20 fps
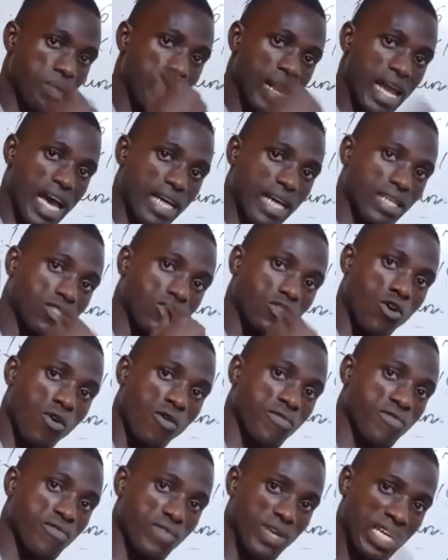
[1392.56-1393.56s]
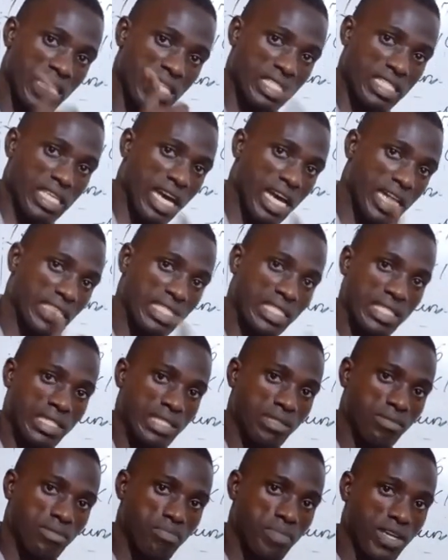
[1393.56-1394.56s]
black stuff inside
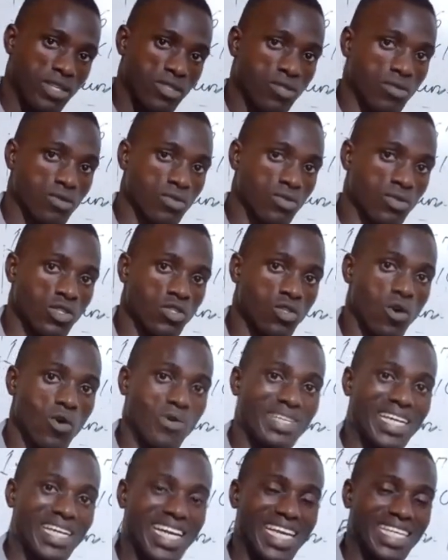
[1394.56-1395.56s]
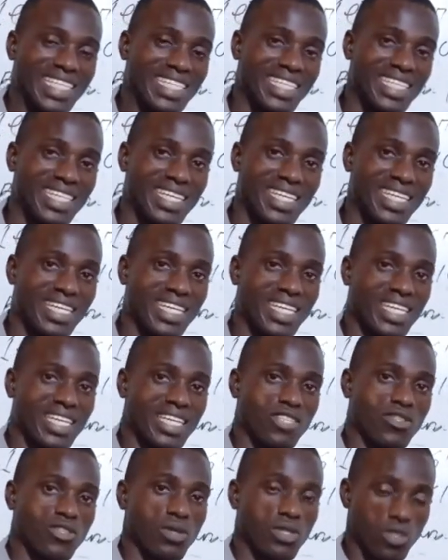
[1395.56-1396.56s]
the pencil is called lead.
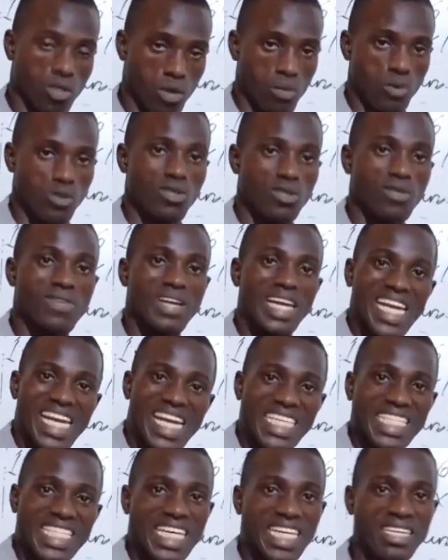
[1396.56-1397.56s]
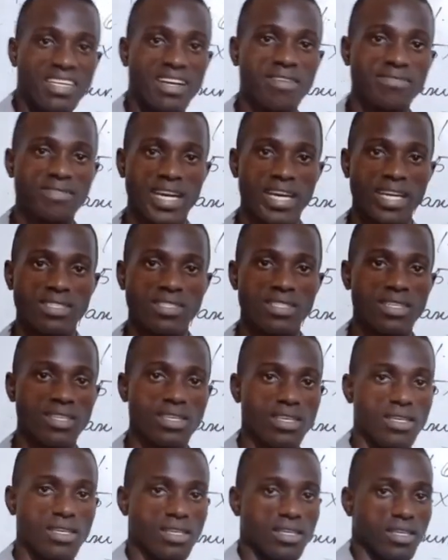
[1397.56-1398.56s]
So it's composed of lead and graphite.
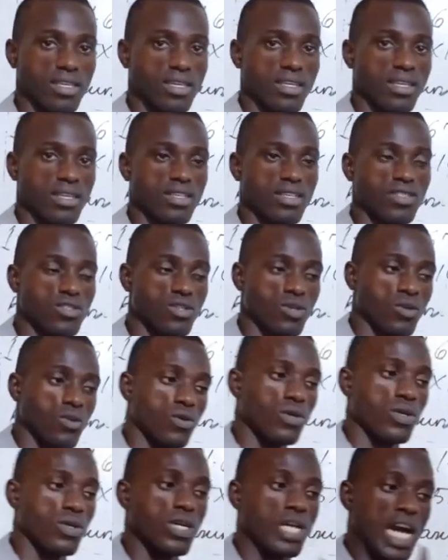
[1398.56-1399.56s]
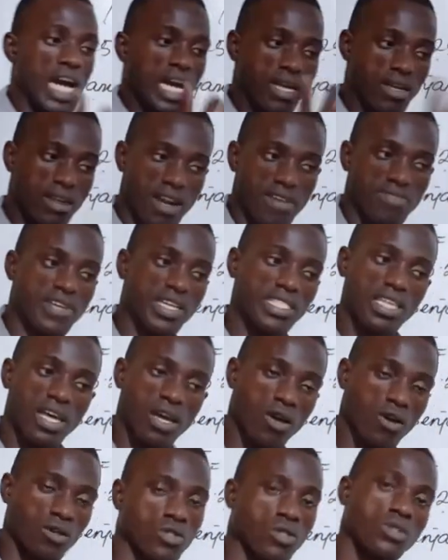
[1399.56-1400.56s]
So, and graphite
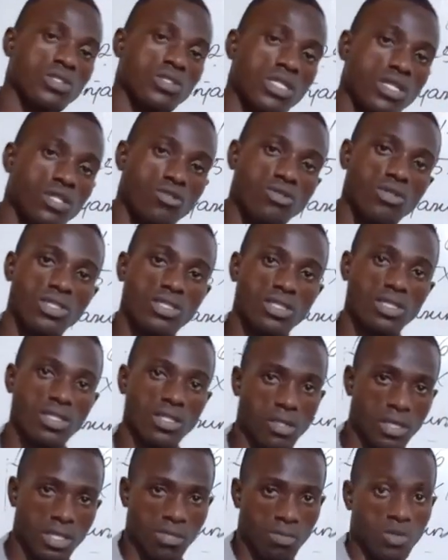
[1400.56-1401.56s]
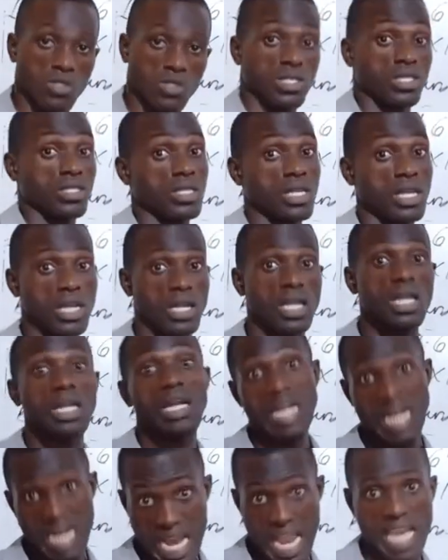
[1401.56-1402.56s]
can conduct electricity as much as
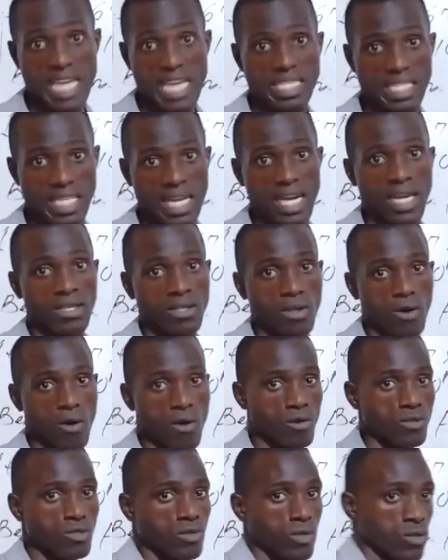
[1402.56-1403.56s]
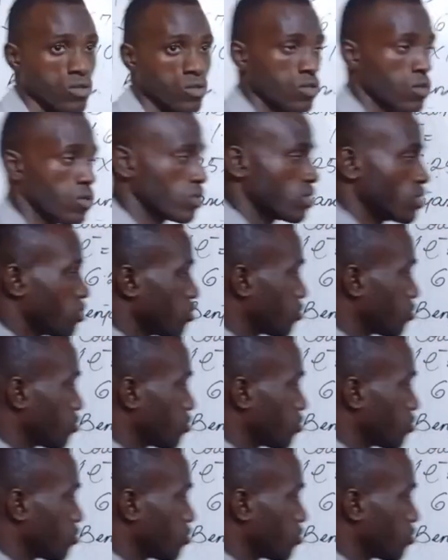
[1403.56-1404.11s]
lead can also conduct